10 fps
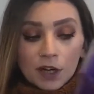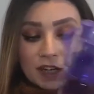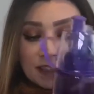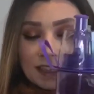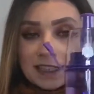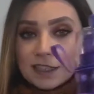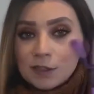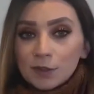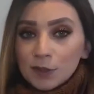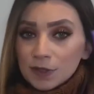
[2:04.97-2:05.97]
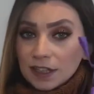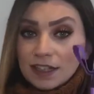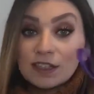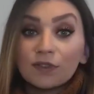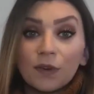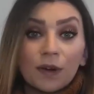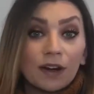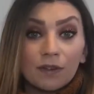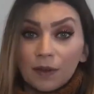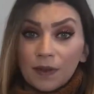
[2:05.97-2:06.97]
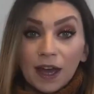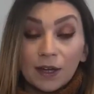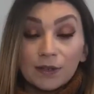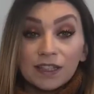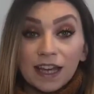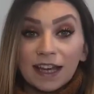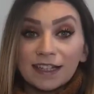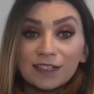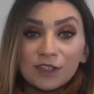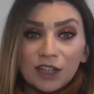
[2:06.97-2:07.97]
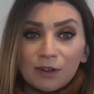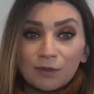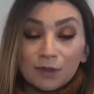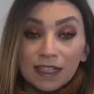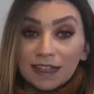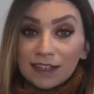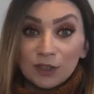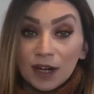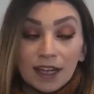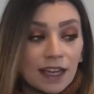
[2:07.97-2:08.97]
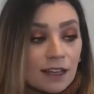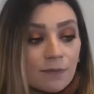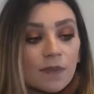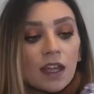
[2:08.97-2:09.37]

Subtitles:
currently still using this for around the house and general daily drinking.